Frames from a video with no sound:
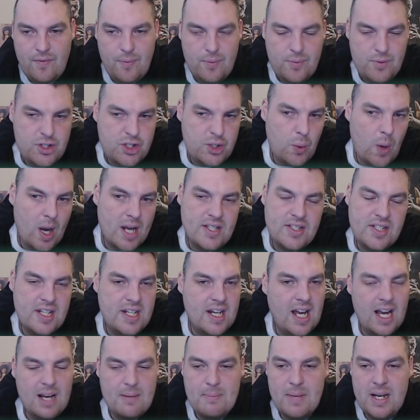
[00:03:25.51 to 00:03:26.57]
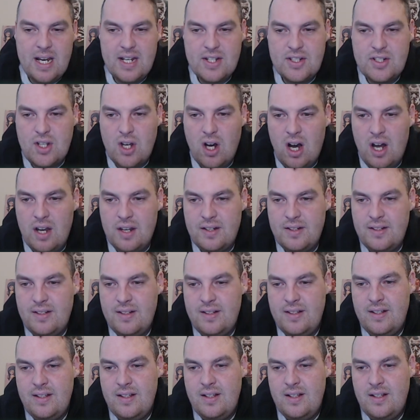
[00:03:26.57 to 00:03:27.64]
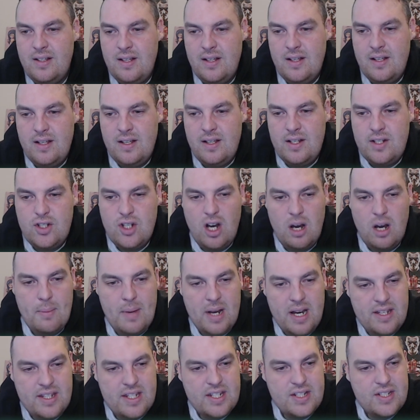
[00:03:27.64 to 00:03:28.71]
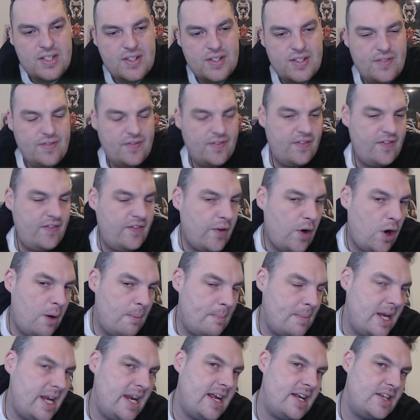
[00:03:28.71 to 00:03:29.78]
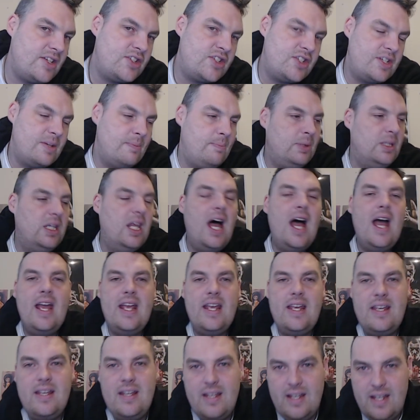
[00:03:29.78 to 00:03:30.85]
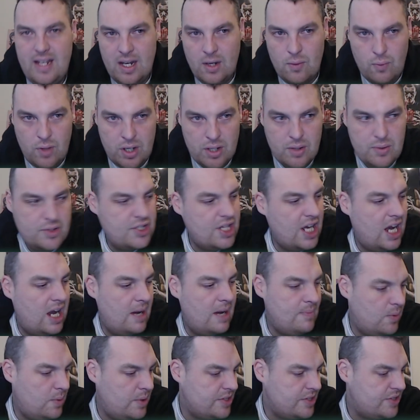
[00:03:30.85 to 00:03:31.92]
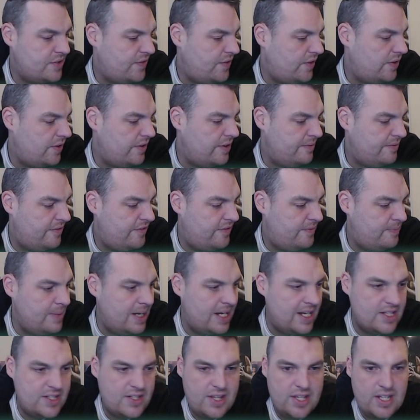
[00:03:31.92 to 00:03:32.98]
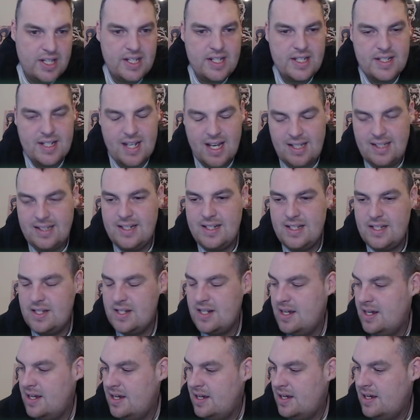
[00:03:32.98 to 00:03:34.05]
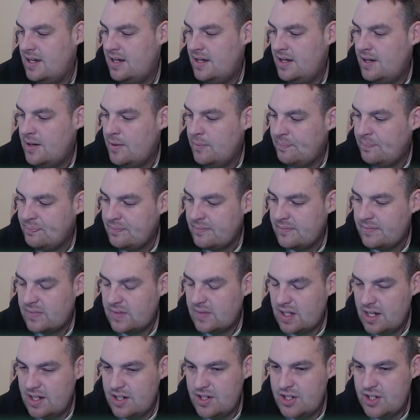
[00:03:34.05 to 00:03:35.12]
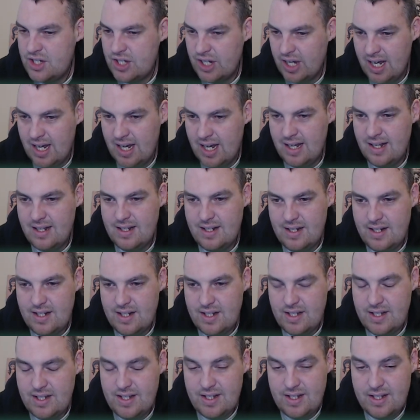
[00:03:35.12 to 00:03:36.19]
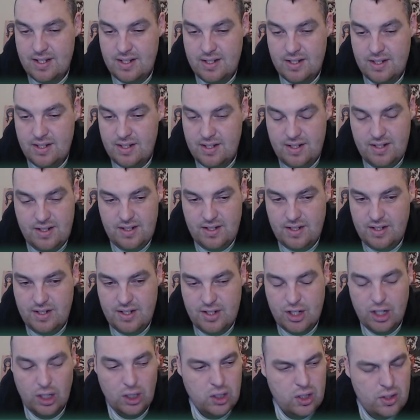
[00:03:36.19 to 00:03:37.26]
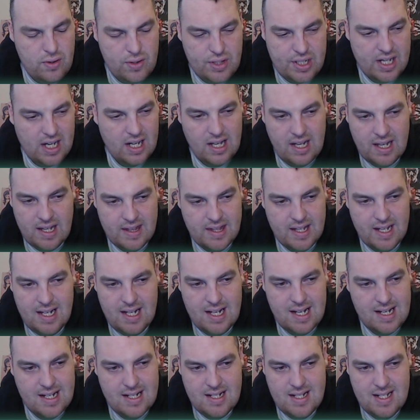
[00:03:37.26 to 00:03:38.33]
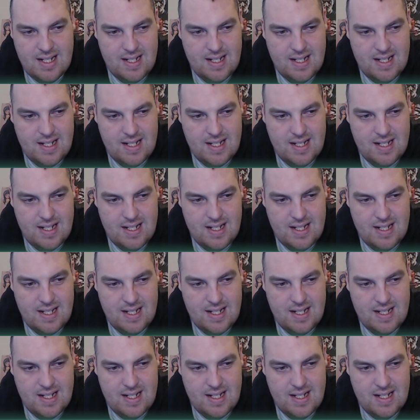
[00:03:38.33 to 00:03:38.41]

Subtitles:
29 minutes gone. Do you know what I mean? There's 4 minutes to play in real time. There was 4 minutes 30 seconds to lose it like that,